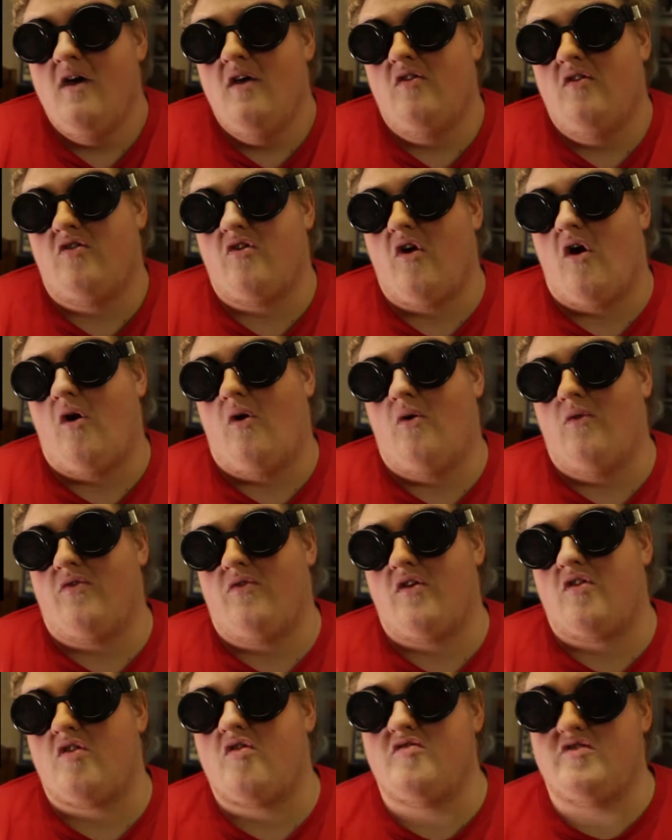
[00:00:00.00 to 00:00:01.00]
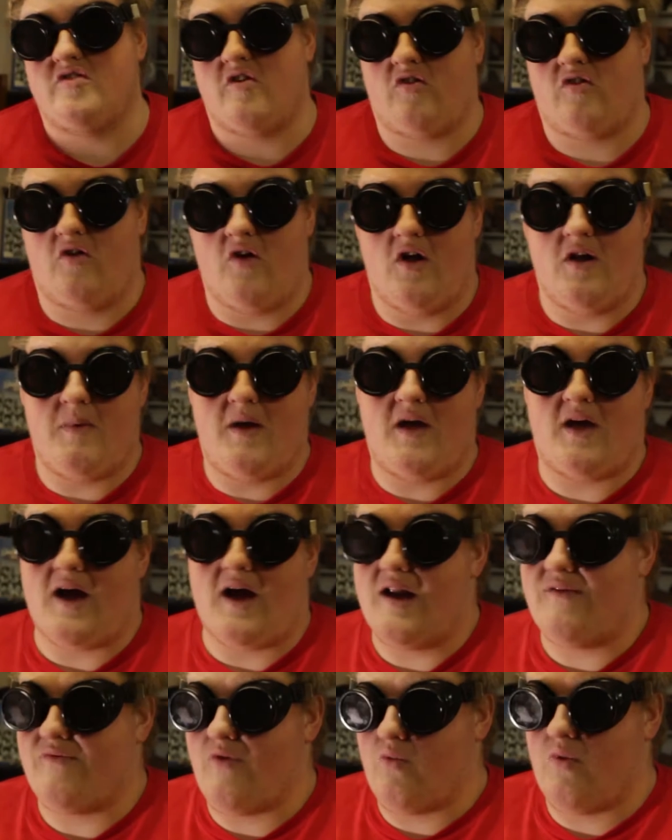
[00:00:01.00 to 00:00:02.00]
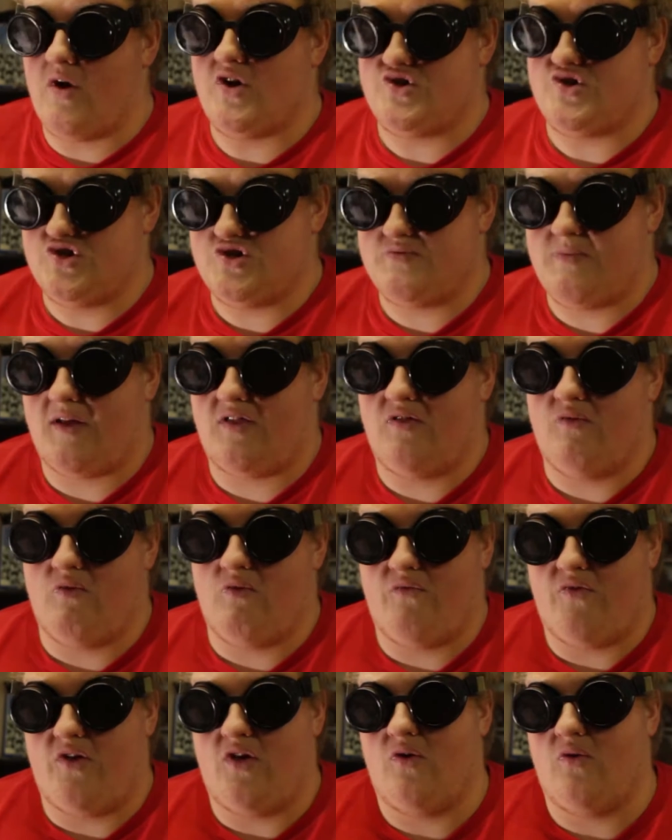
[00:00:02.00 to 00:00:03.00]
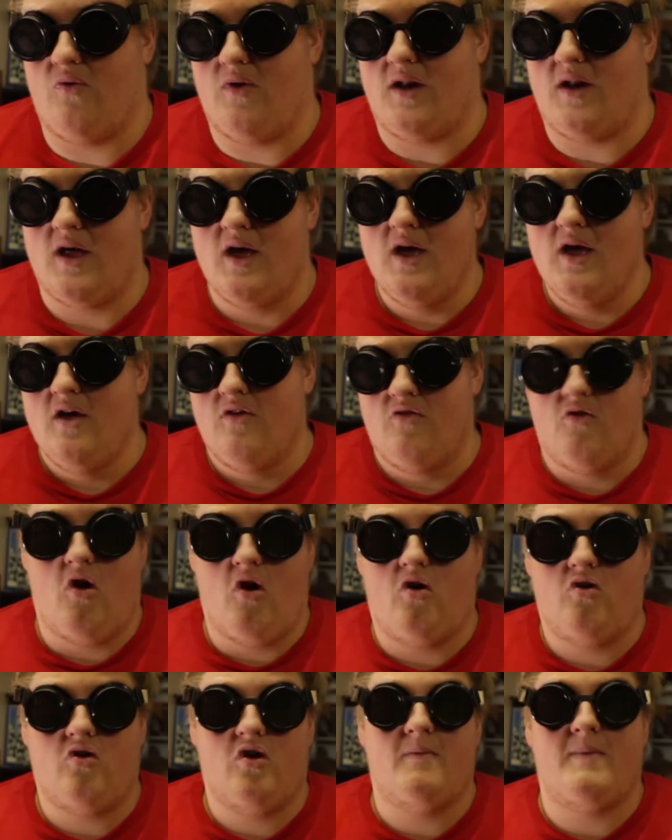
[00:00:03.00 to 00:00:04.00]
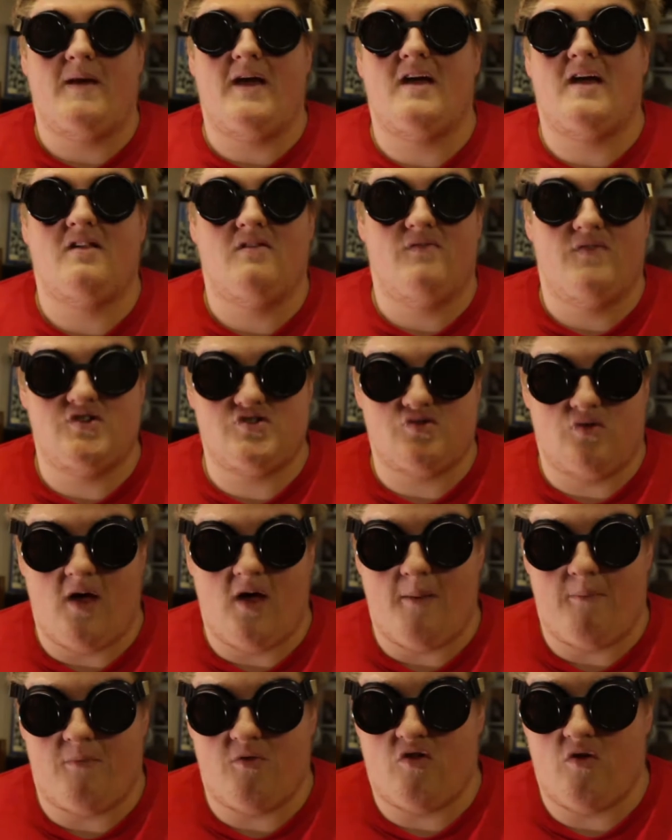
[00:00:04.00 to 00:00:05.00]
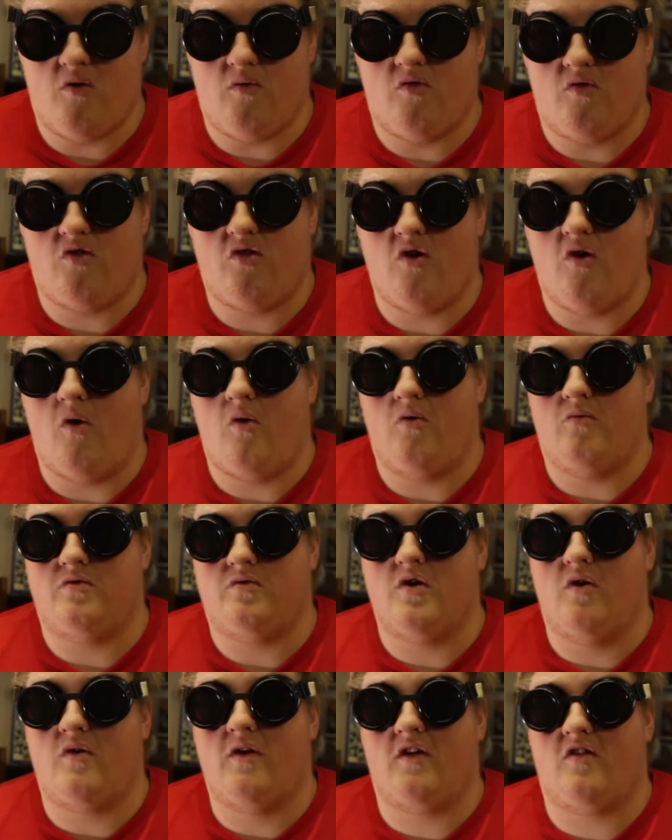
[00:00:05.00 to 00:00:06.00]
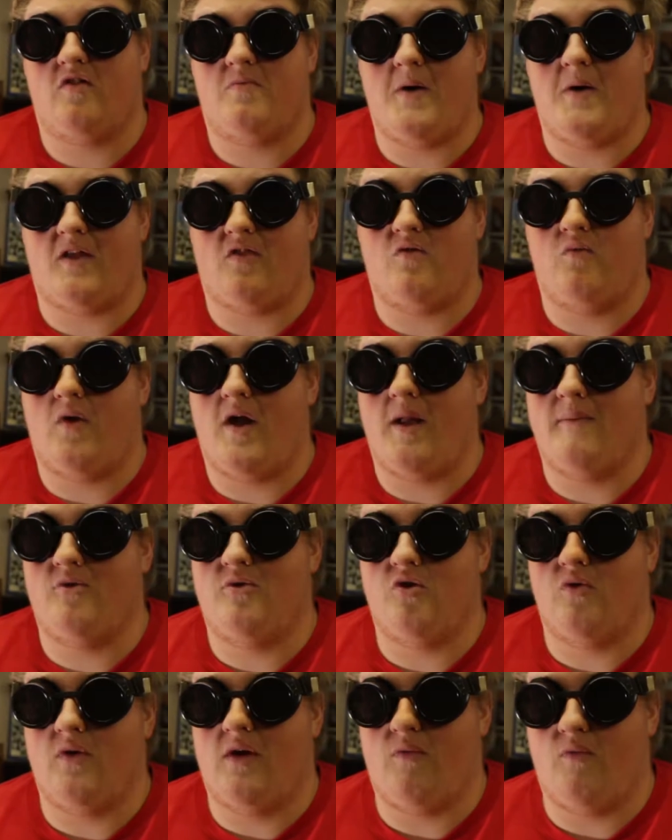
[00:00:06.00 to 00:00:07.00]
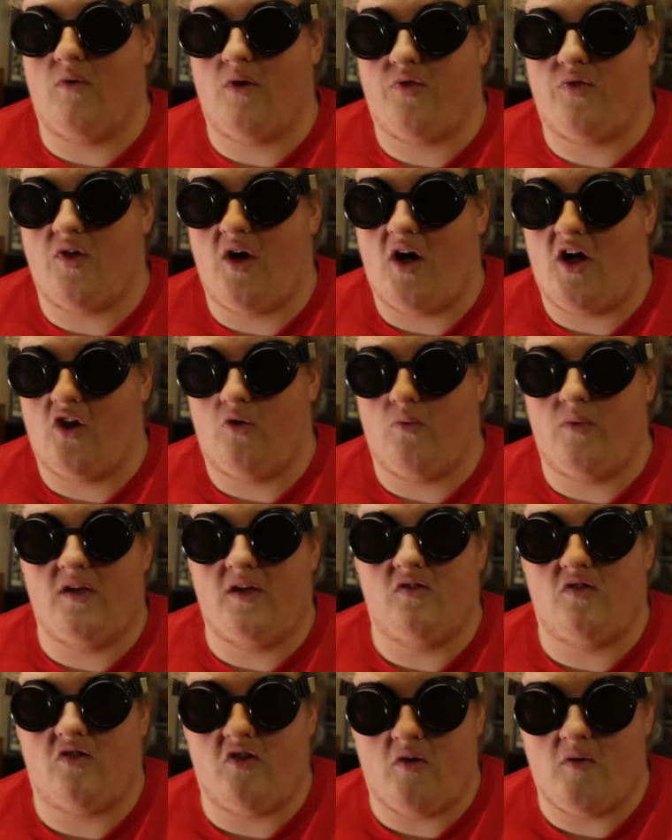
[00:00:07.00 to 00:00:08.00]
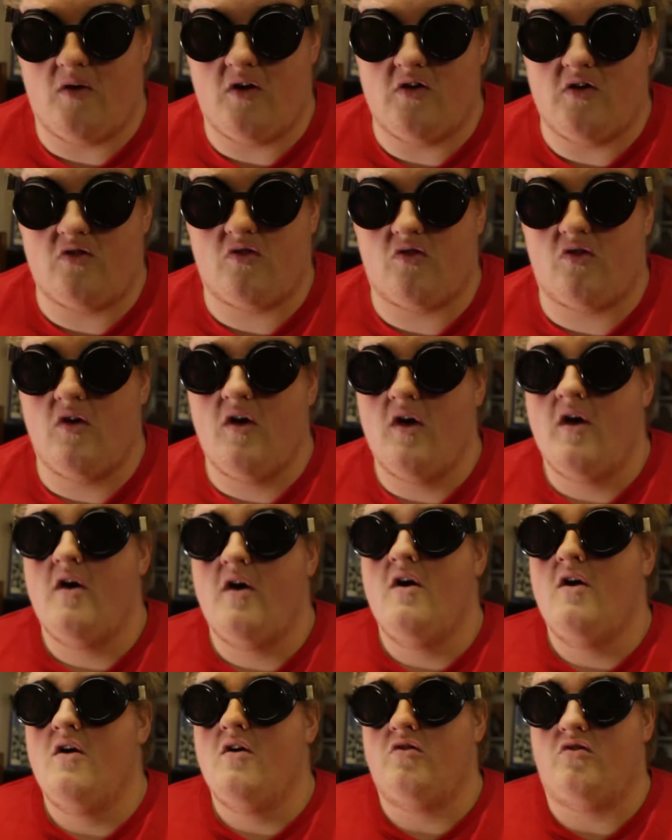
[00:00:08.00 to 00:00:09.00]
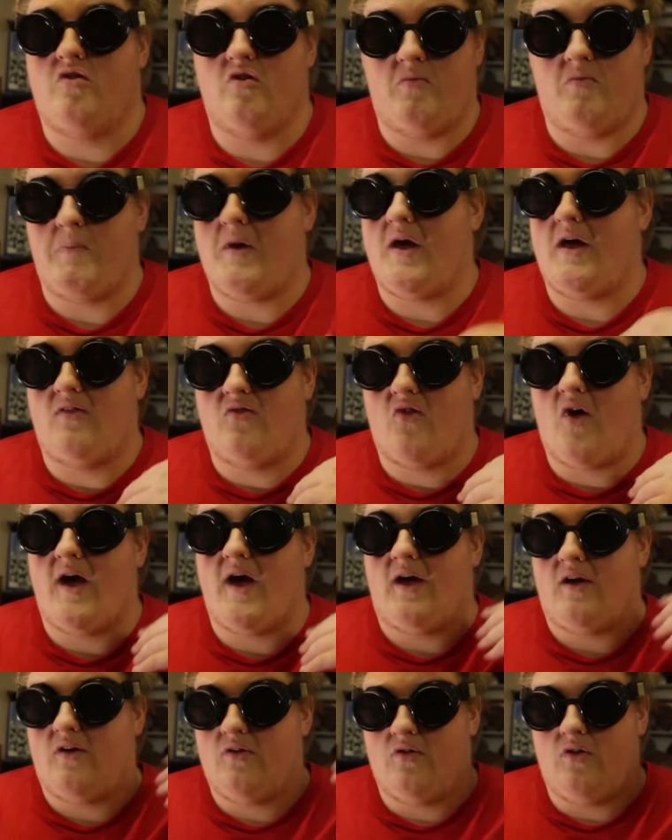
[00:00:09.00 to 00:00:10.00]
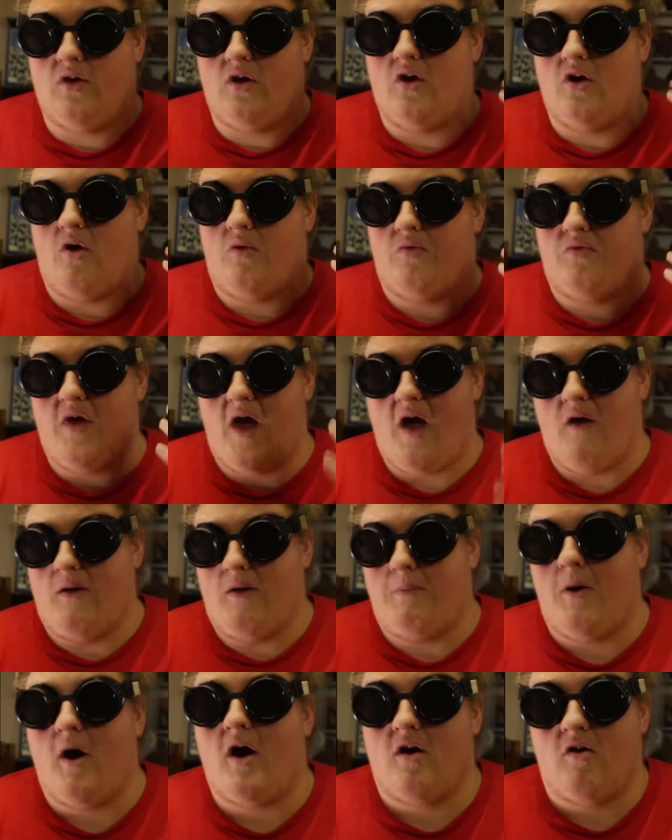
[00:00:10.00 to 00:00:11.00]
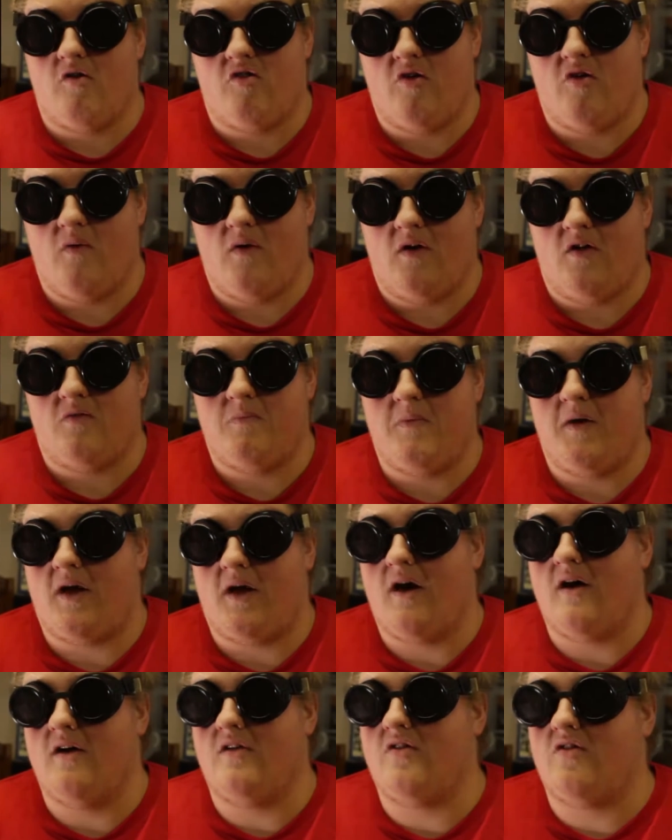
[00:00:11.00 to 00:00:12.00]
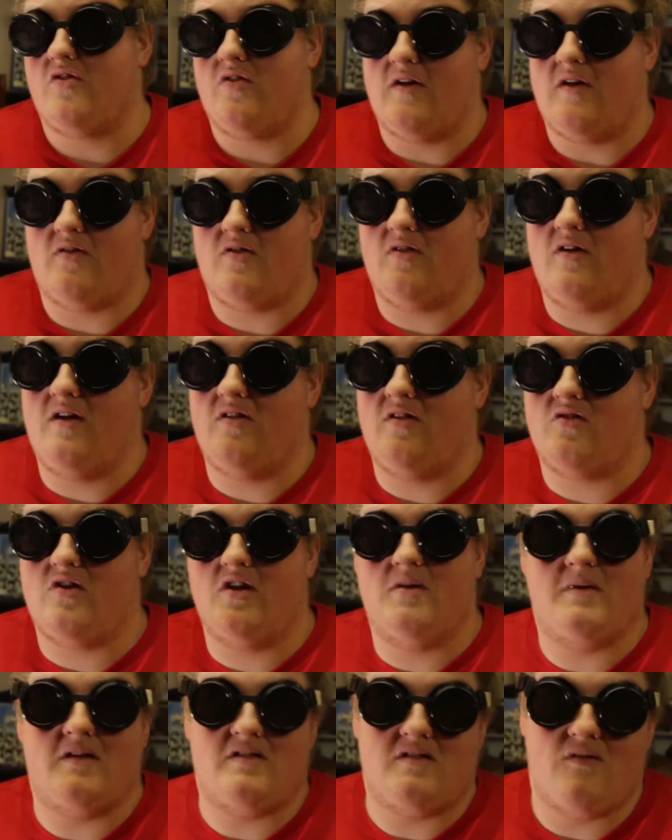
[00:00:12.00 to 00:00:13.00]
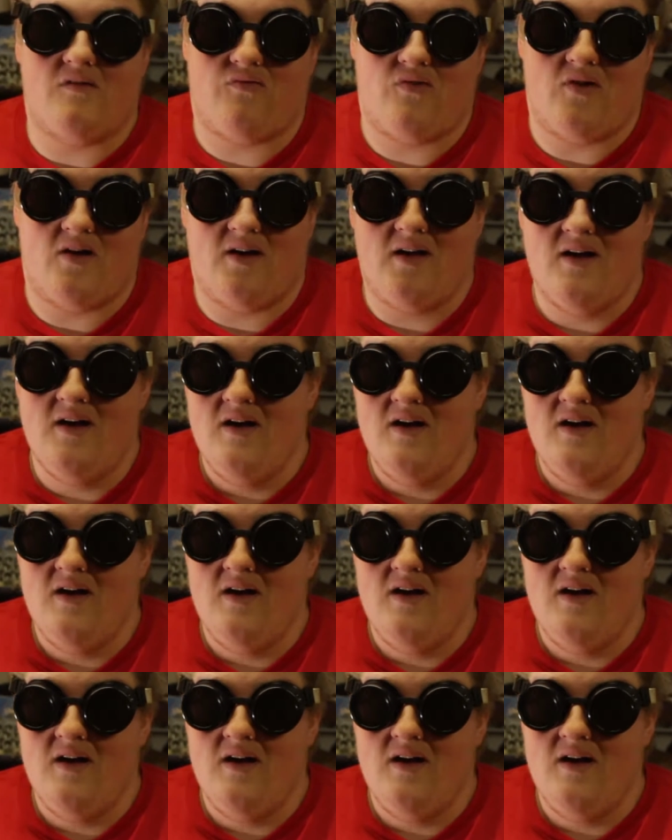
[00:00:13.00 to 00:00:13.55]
So this is just going to be kind of a retrospective review, and they're all going to be individual episodes. So don't expect what I'm doing with the Halloween series to be like, you know, the Harry Potter series, because that's it's going to be different.